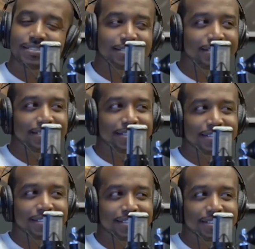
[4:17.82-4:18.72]
Nah,
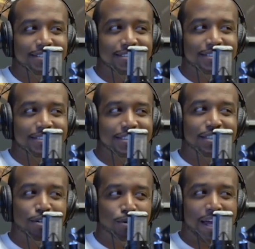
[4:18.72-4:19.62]
she. uh
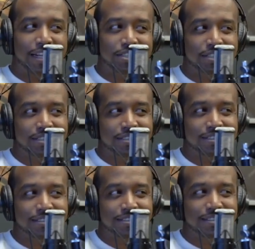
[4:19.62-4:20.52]
She's a little ratchet,
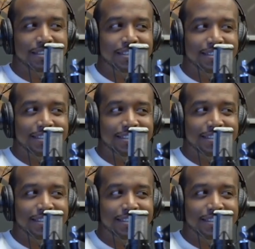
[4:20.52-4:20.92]
Oh yeah, a